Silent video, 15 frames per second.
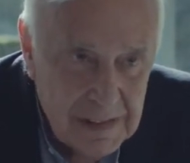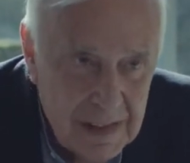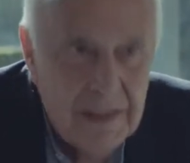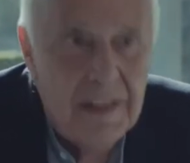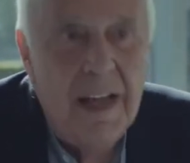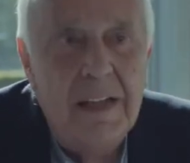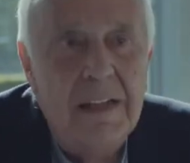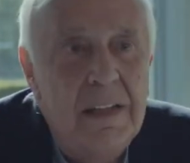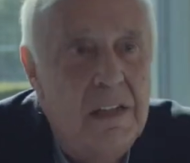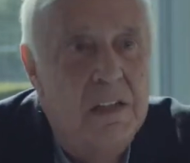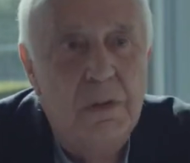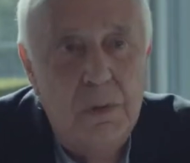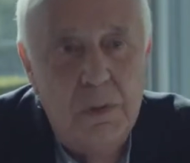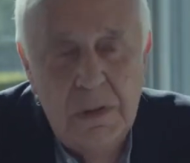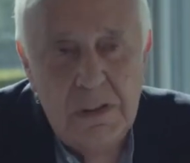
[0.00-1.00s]
then
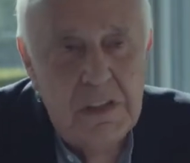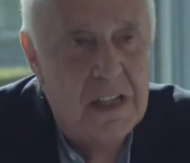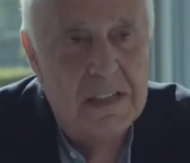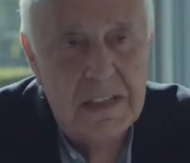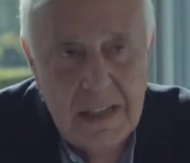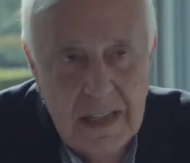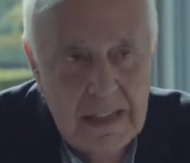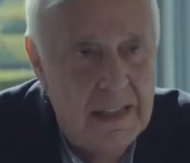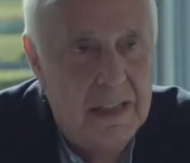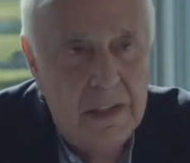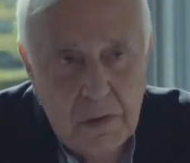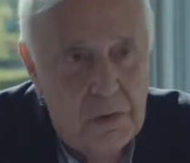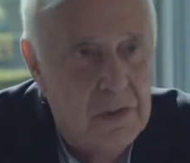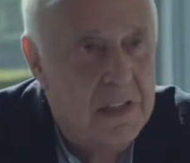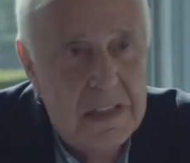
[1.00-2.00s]
you will just get
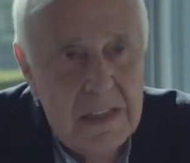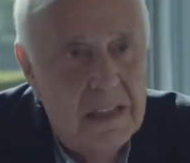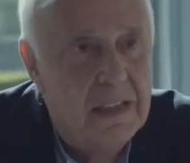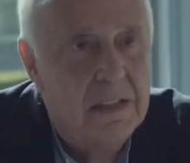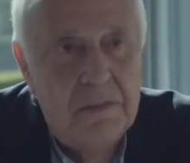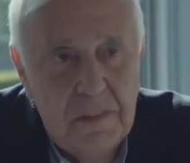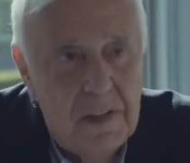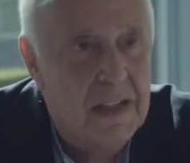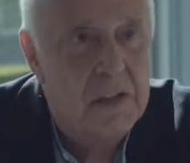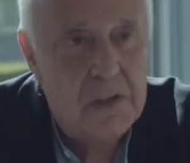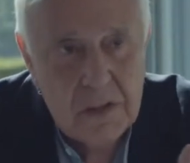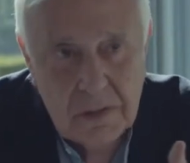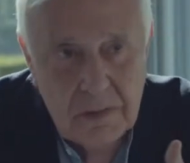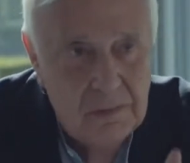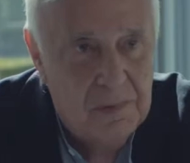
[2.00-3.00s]
increasing
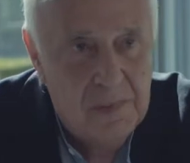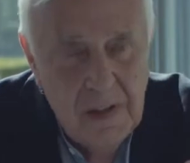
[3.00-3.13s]
inflation.